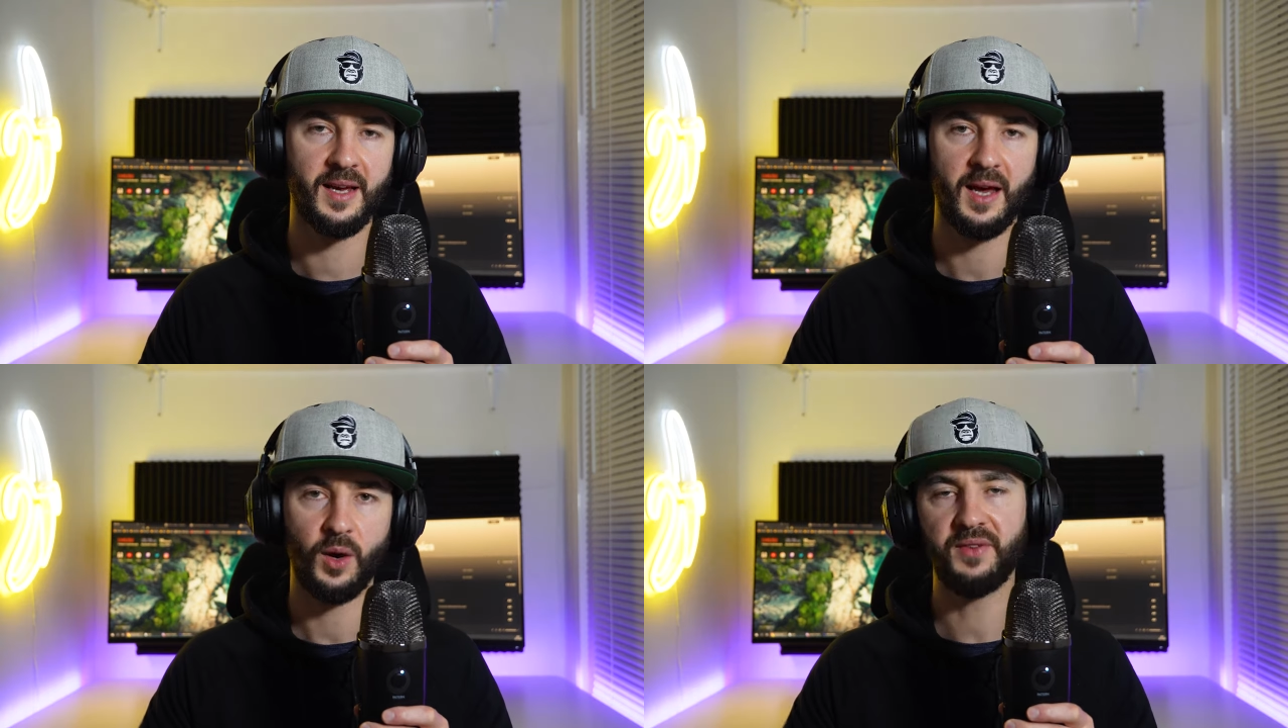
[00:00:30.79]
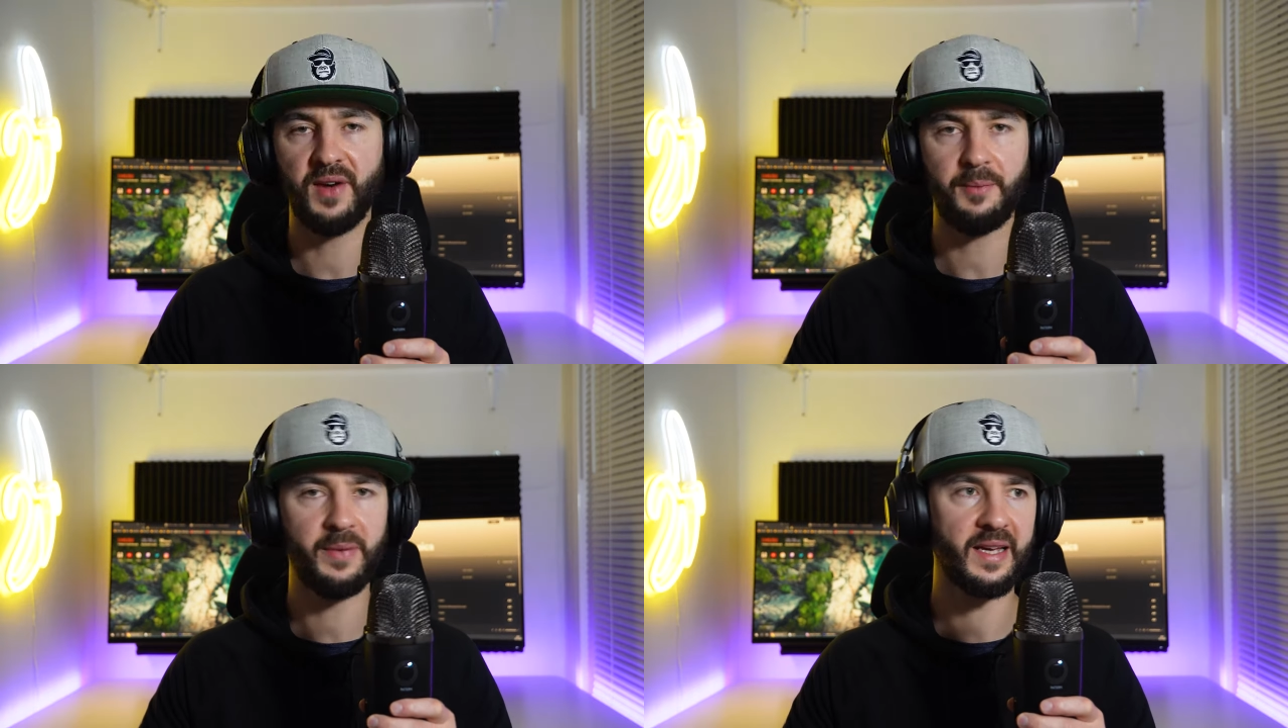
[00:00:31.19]
Web
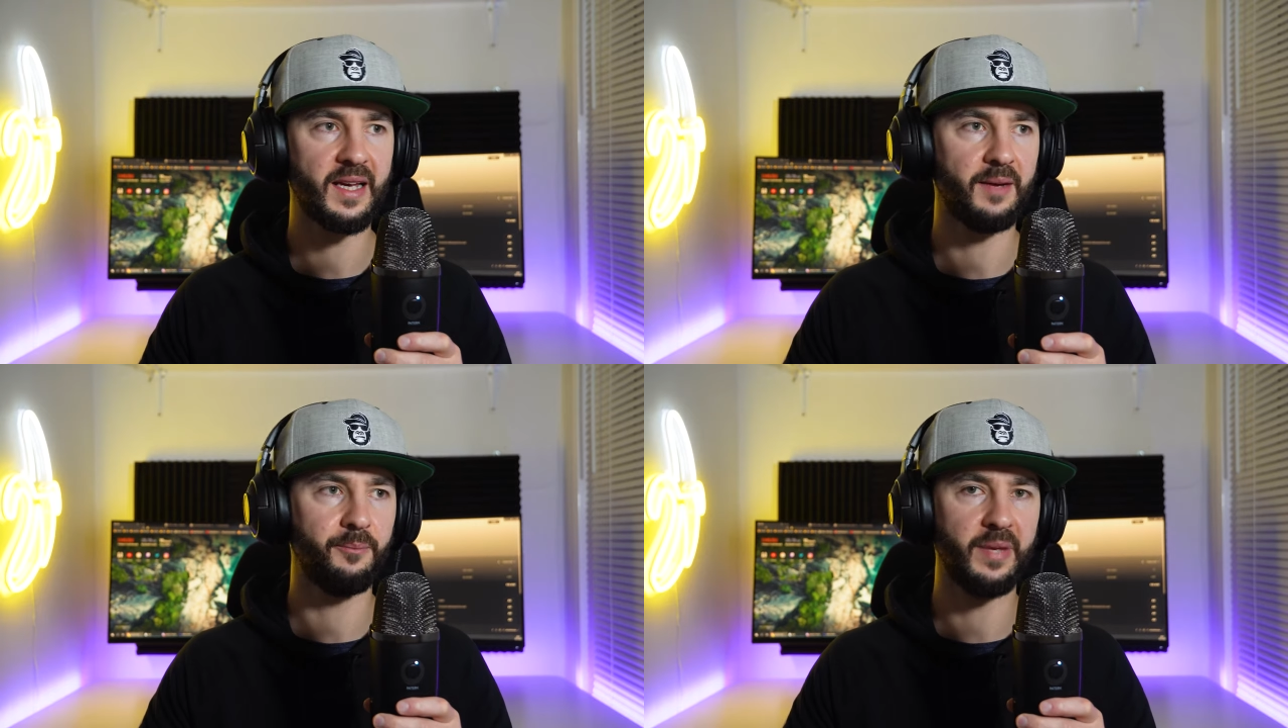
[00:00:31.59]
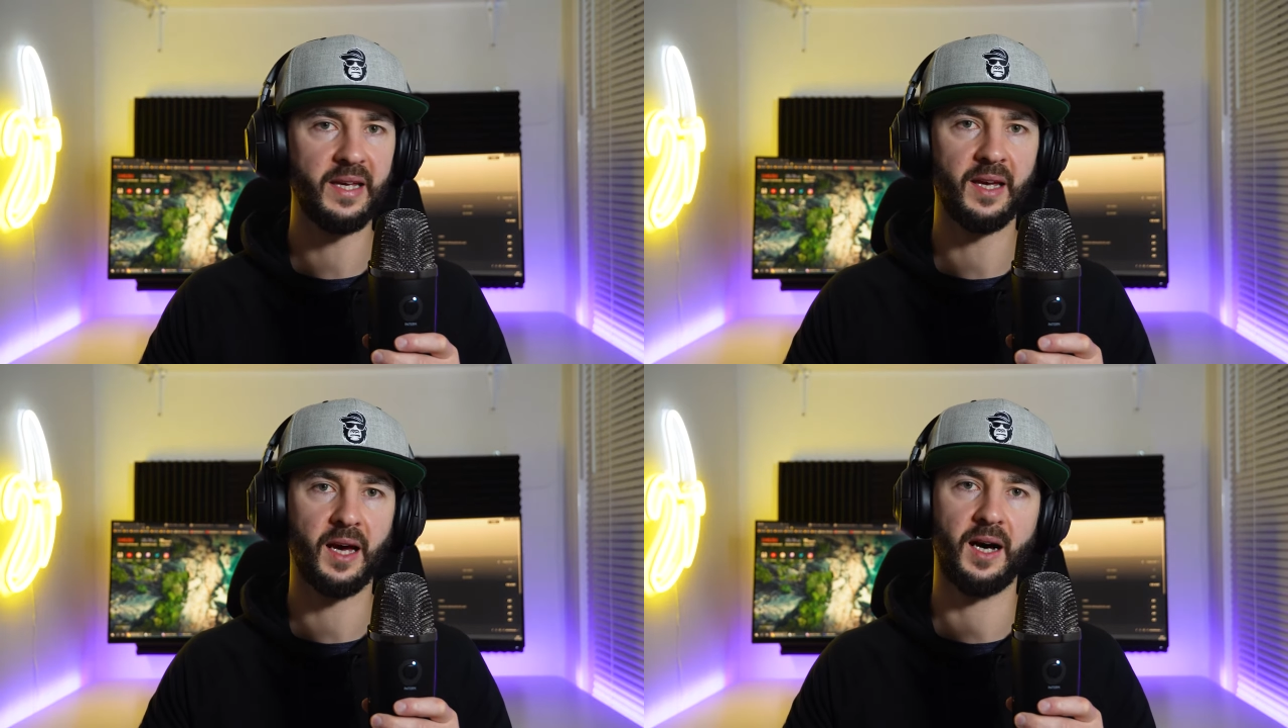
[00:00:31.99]
development can
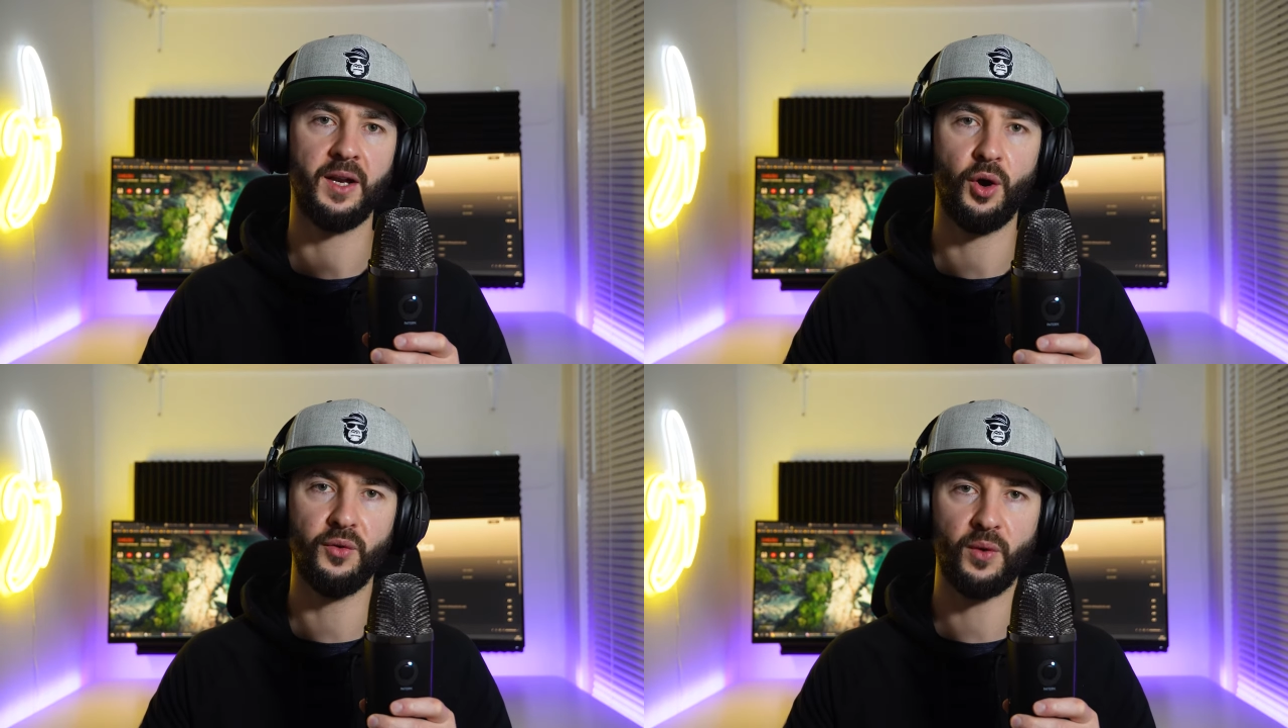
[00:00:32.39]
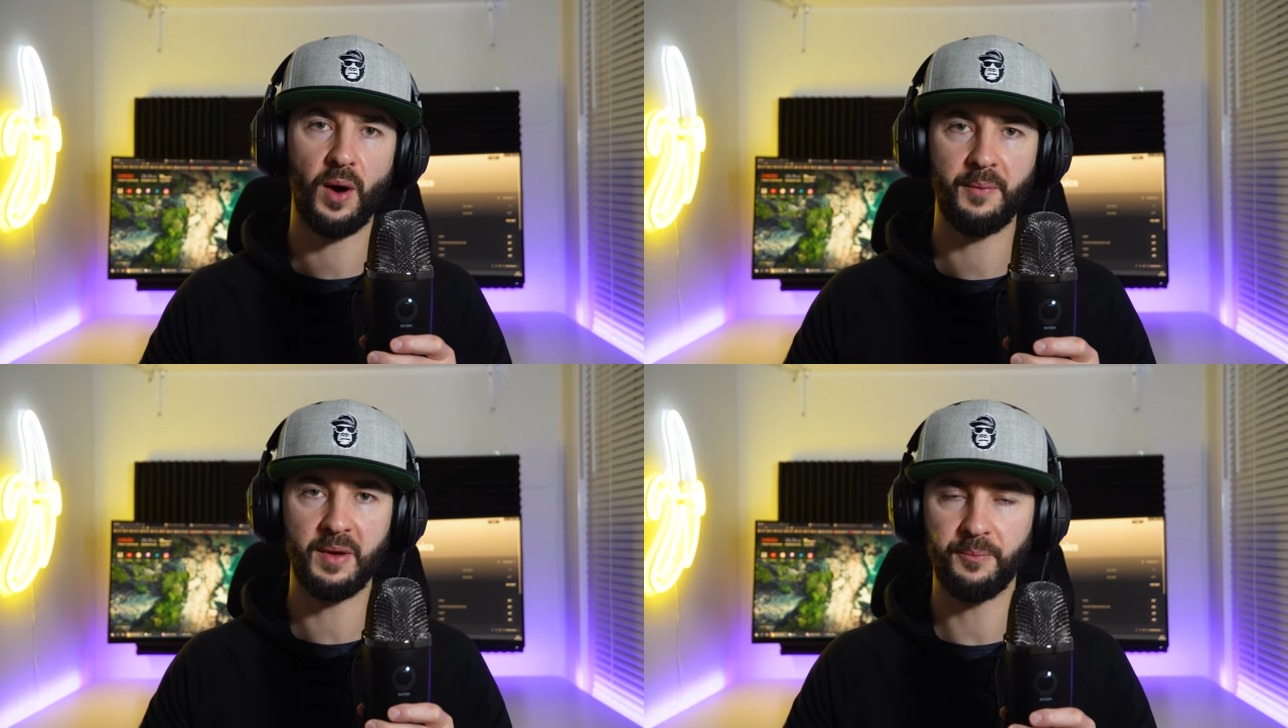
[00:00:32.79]
be an
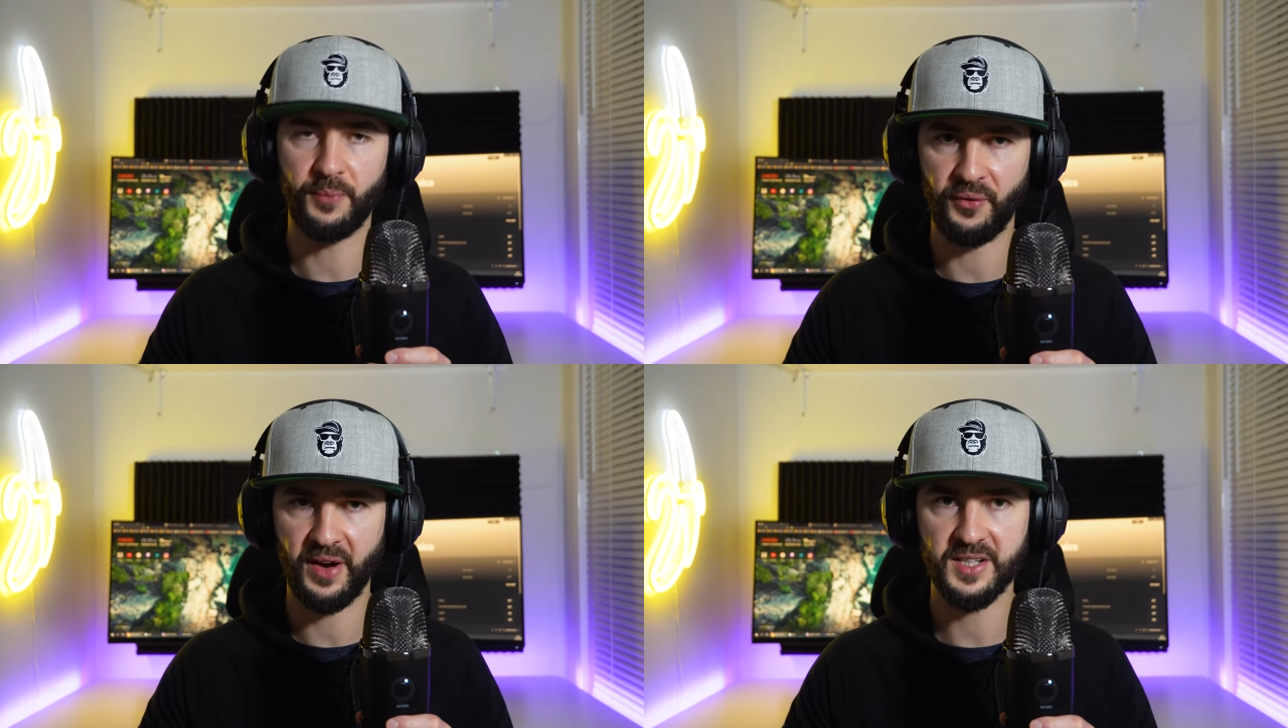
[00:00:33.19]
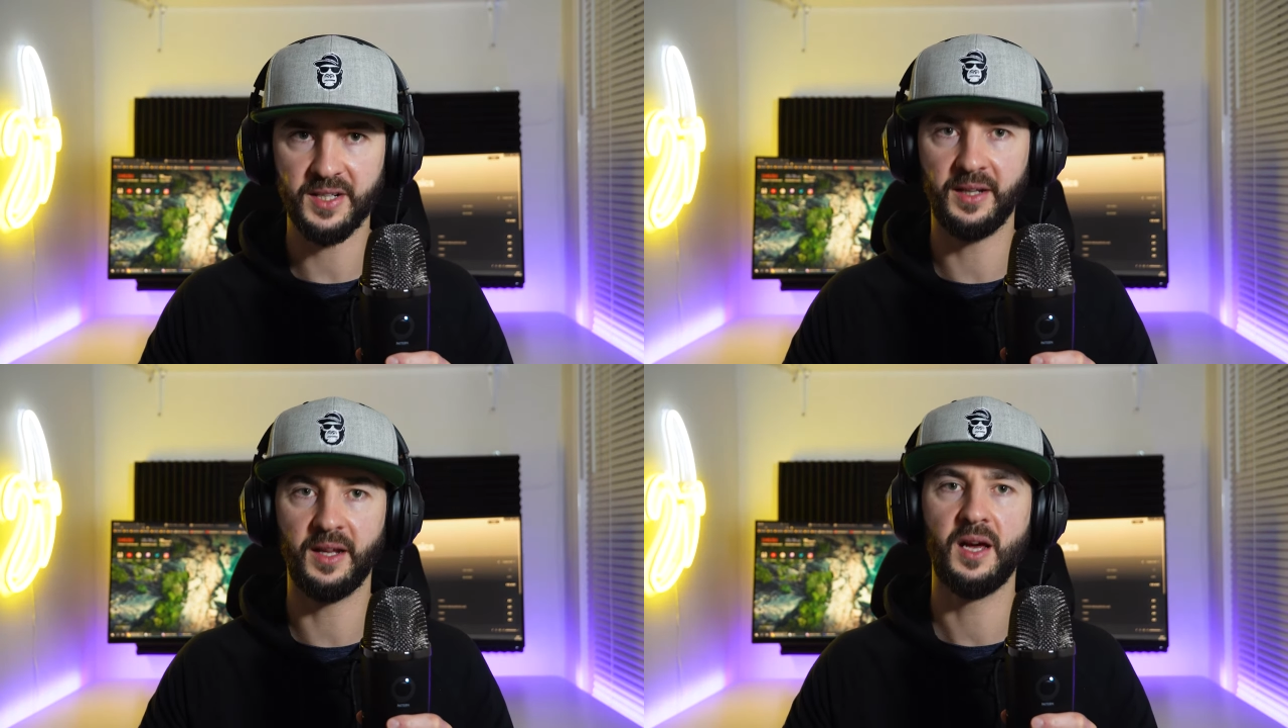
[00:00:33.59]
overwhelming
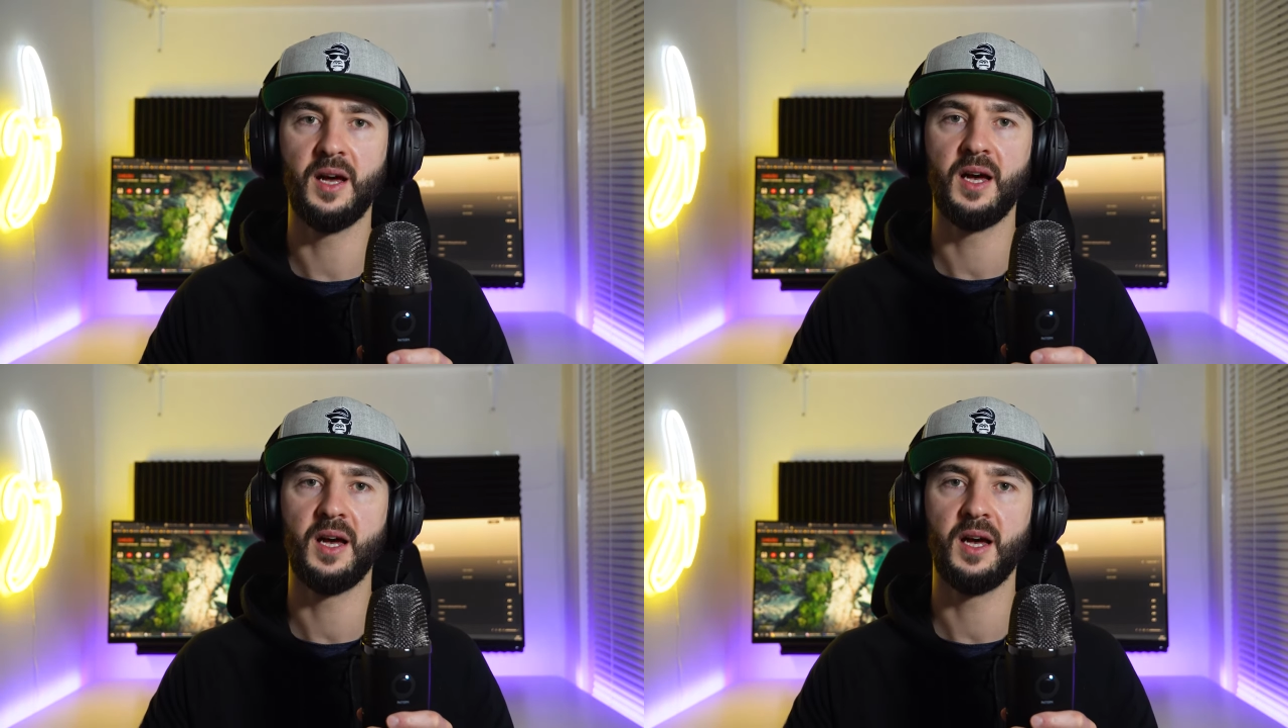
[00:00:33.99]
profession.